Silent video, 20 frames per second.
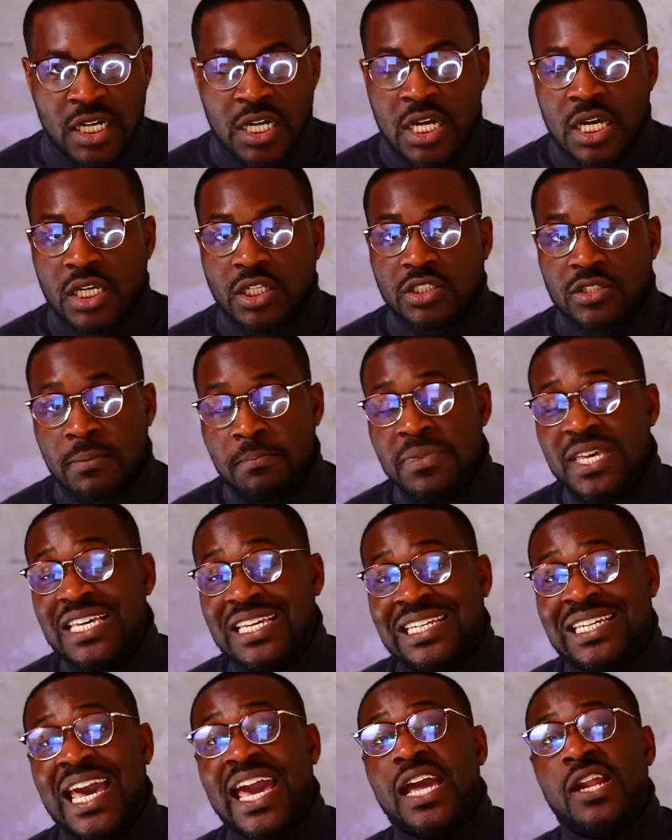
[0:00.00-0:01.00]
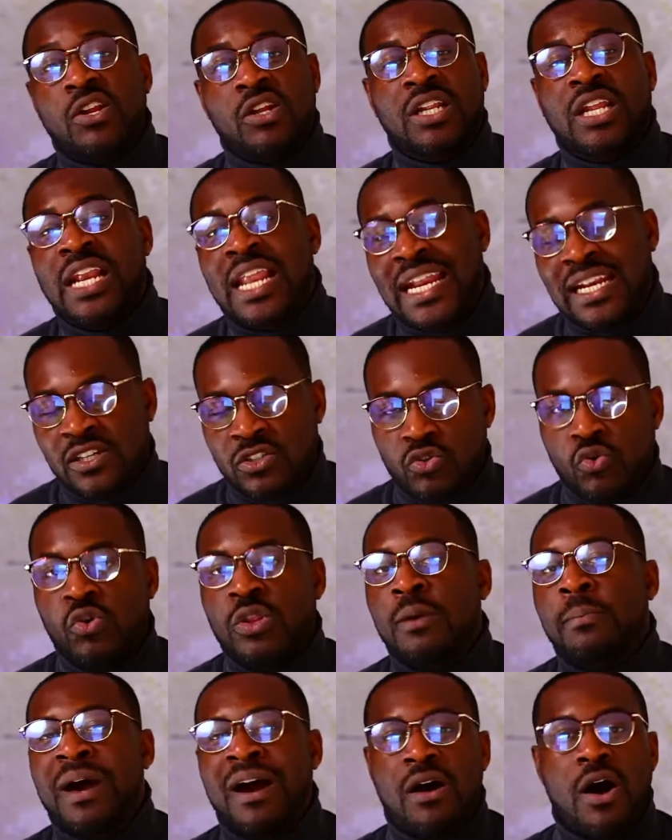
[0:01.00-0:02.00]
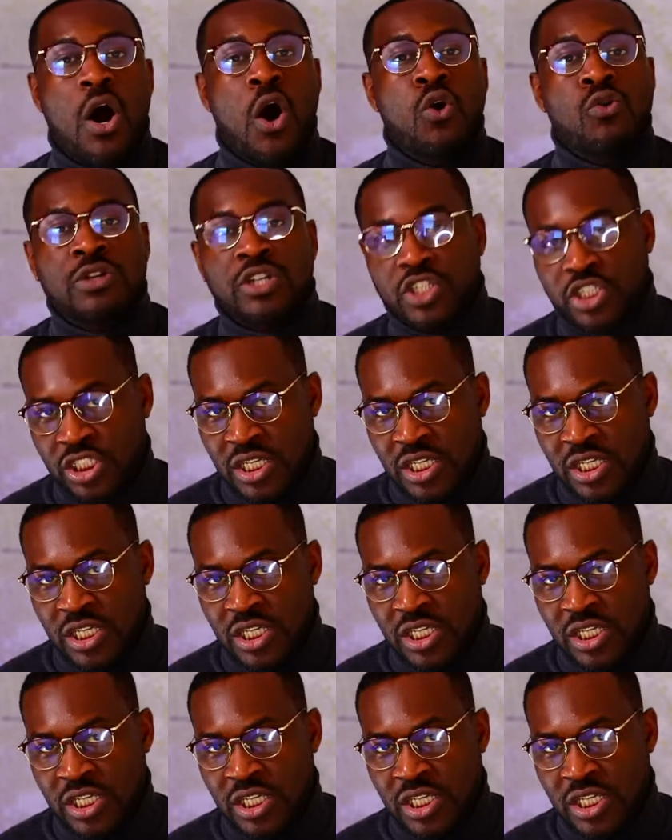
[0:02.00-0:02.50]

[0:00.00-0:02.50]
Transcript: To me, getting on the ladder is all about ownership.